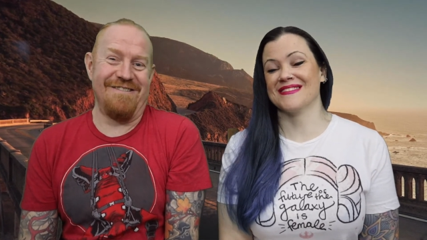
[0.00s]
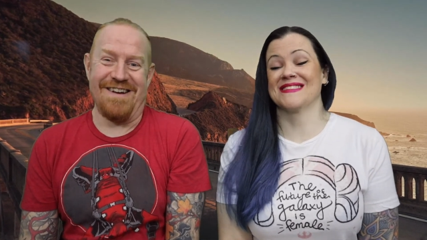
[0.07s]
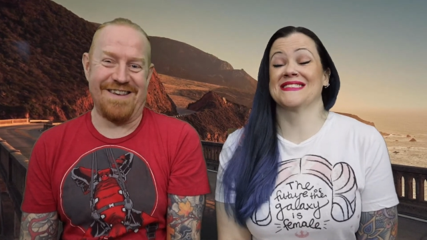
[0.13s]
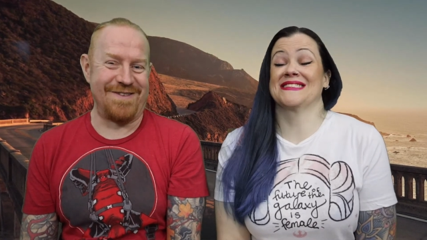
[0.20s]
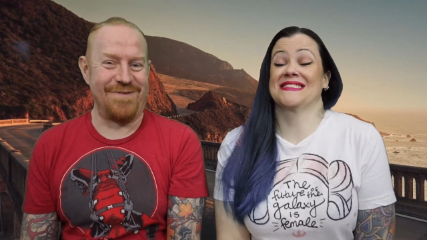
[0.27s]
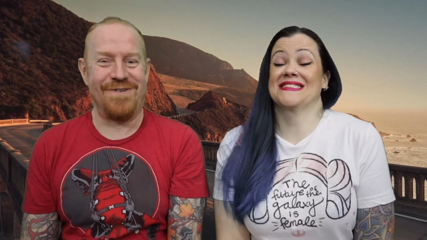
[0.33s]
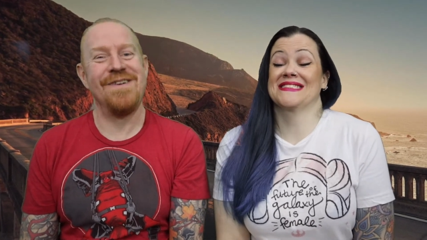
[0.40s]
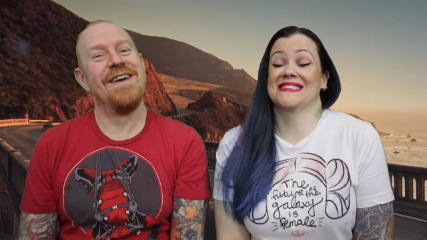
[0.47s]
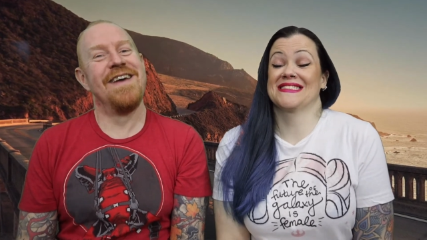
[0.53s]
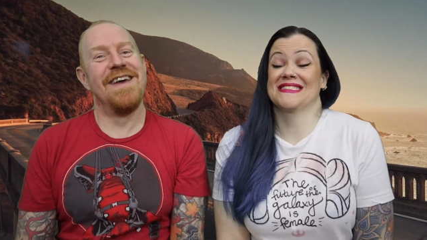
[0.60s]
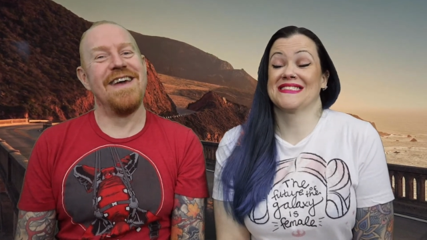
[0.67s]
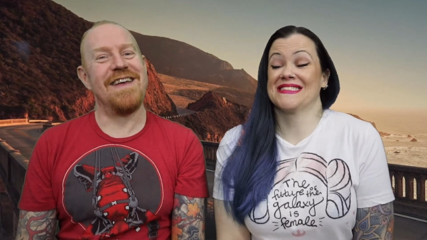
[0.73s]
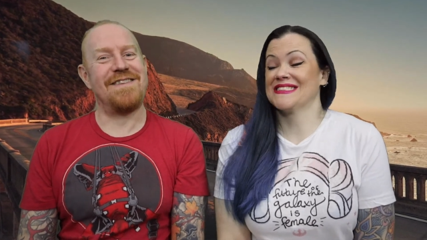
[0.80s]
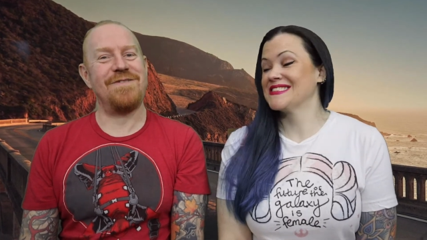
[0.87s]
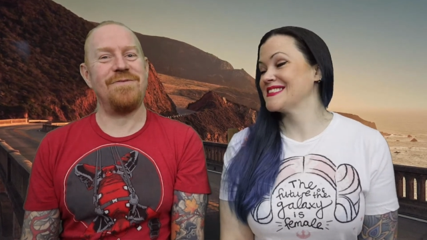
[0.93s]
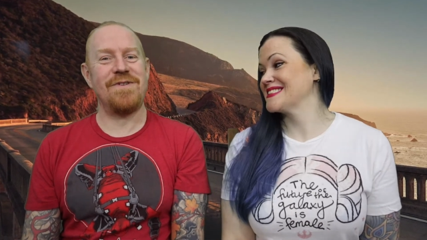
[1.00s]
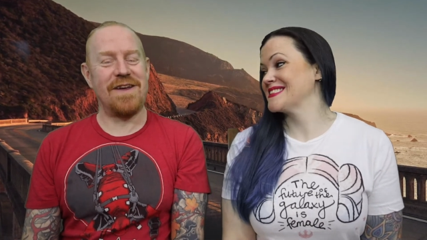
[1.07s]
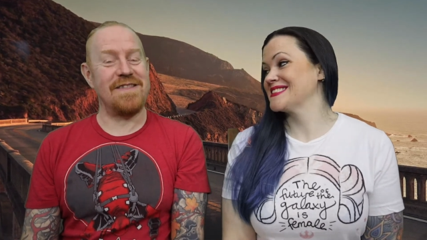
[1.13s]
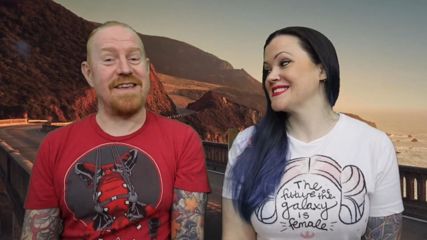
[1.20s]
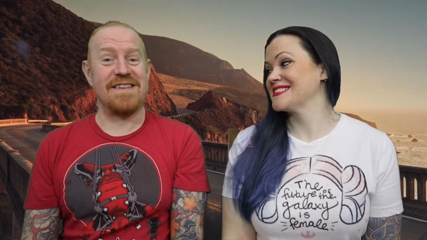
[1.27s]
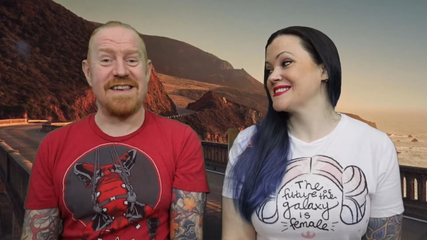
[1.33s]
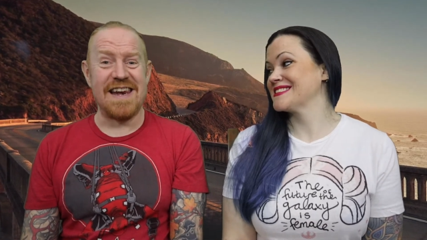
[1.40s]
Speaker 1: It's all it's all good.
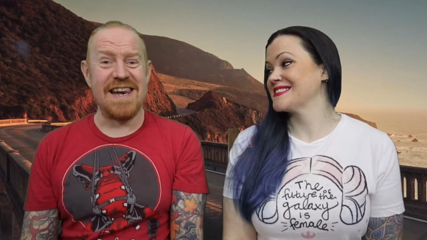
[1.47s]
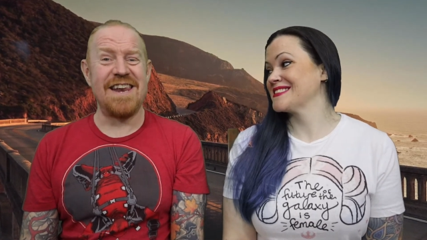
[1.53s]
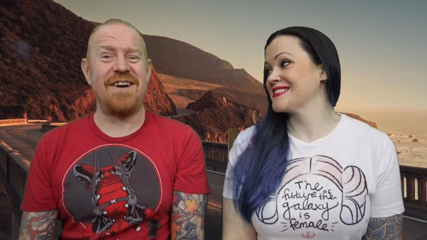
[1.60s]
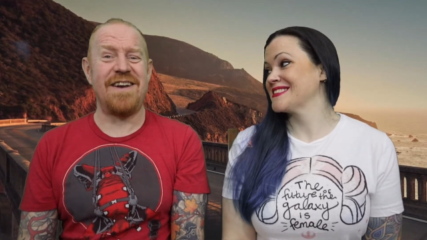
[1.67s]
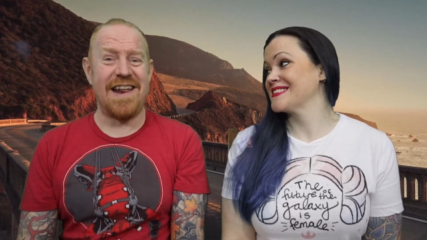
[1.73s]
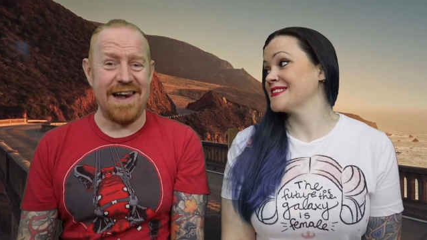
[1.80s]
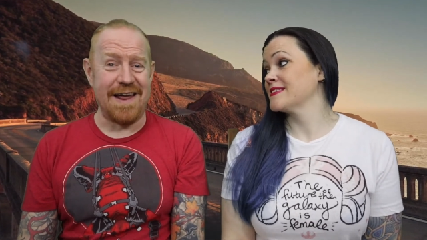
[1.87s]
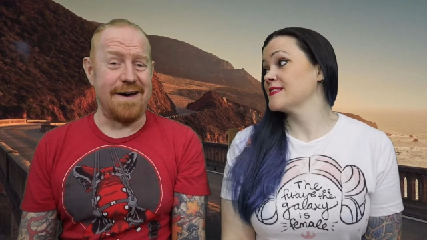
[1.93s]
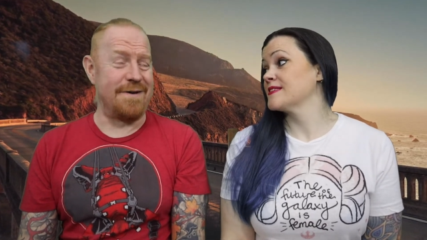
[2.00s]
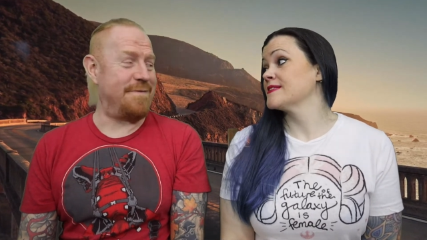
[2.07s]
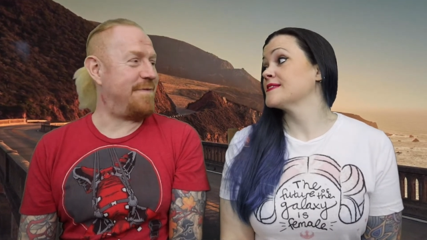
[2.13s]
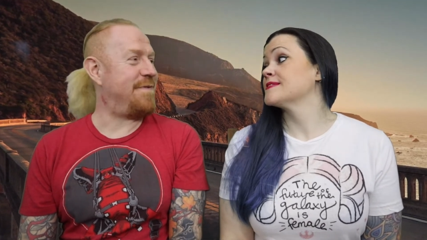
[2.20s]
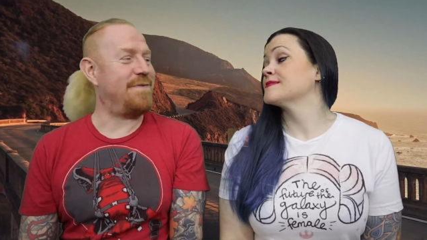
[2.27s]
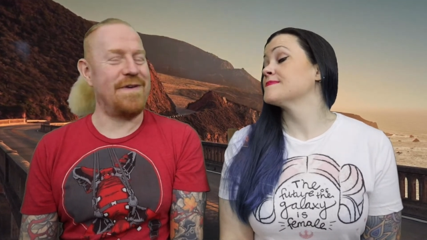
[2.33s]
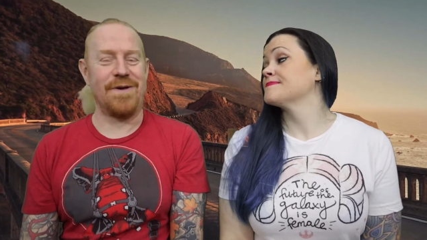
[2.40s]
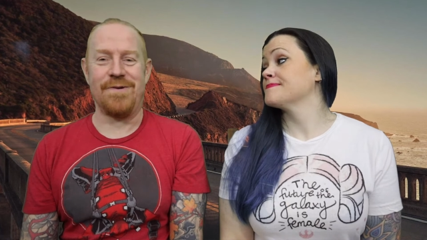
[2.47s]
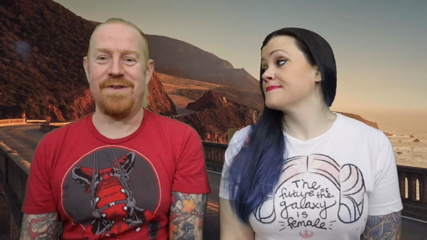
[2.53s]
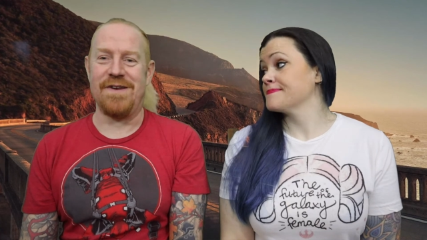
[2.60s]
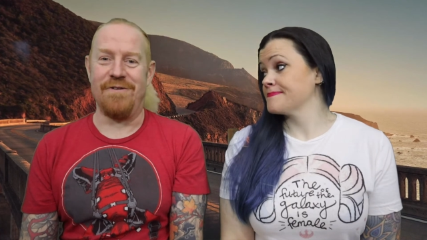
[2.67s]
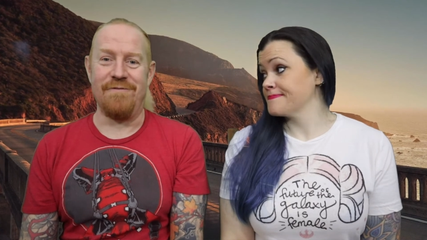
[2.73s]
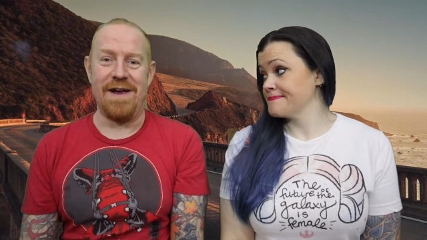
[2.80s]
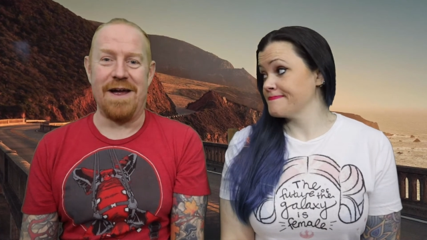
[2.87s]
There's a lot of love floating
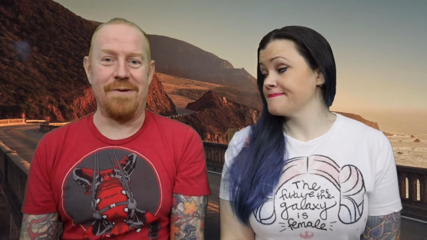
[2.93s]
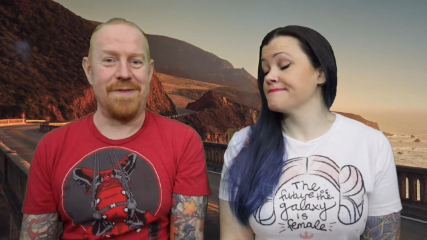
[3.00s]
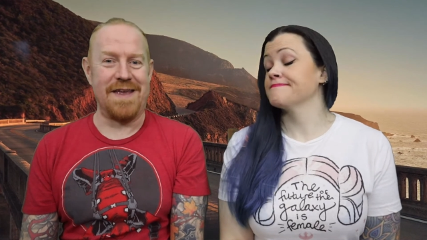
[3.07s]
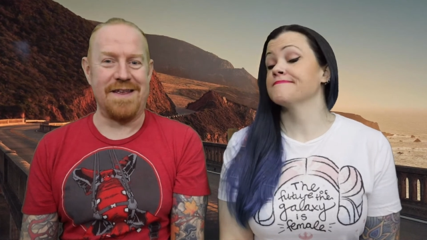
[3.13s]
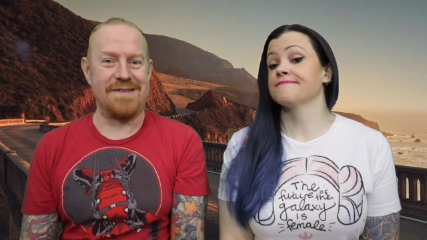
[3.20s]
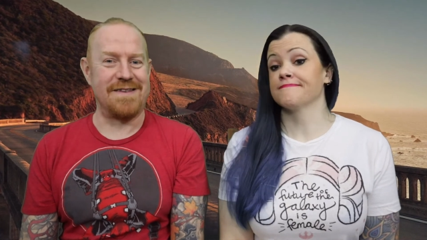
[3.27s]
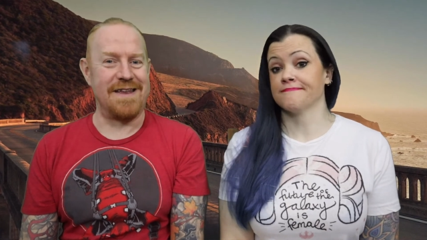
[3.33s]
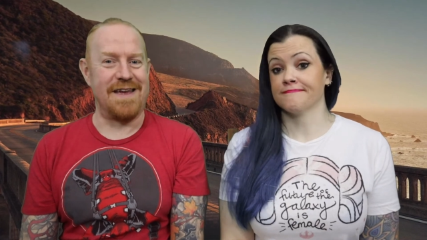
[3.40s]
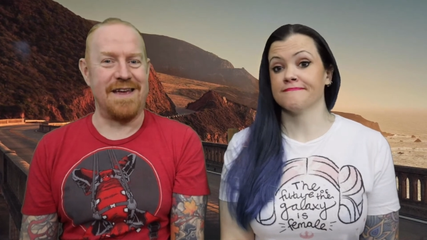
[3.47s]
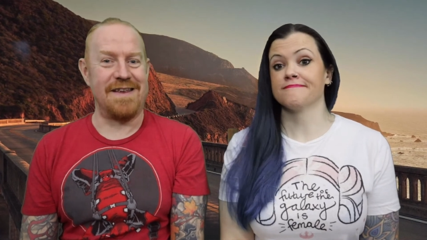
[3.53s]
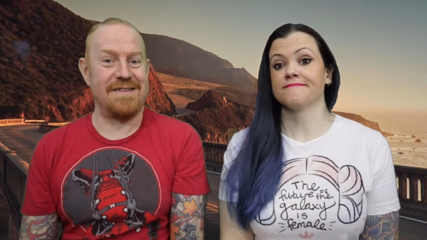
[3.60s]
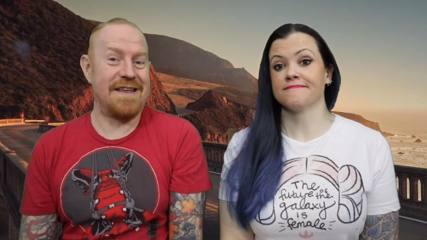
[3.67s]
around these days,